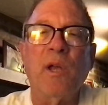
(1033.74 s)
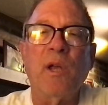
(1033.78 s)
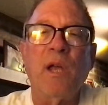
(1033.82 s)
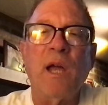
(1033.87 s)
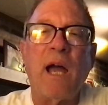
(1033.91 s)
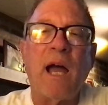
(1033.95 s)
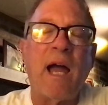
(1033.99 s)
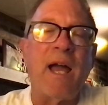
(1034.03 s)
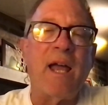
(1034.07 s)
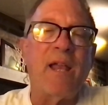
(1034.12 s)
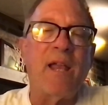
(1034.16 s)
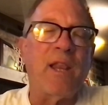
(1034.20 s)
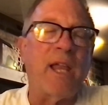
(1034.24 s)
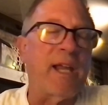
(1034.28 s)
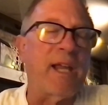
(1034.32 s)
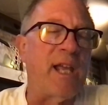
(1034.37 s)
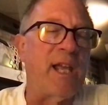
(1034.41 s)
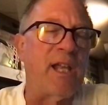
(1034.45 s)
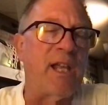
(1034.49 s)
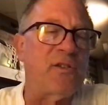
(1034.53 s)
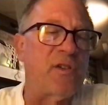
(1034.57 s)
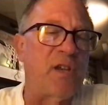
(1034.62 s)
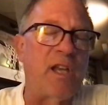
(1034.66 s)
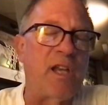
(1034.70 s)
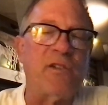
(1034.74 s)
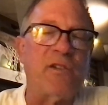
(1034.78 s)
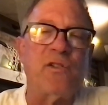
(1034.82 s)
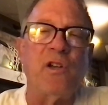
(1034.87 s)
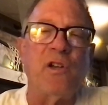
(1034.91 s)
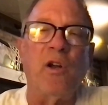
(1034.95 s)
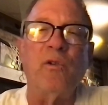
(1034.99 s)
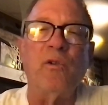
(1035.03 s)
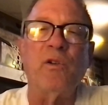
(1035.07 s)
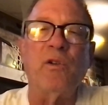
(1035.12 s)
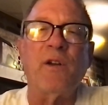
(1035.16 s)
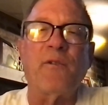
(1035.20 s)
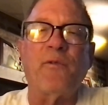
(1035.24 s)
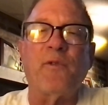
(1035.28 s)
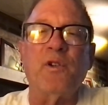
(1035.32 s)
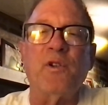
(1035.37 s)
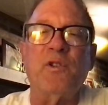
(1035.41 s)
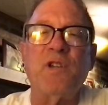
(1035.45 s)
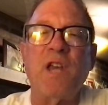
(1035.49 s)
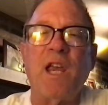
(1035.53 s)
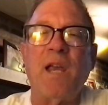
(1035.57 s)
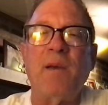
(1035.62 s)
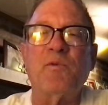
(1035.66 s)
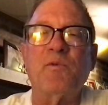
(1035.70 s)
It's no different,
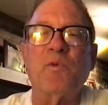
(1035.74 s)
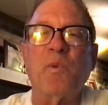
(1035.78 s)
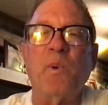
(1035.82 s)
James.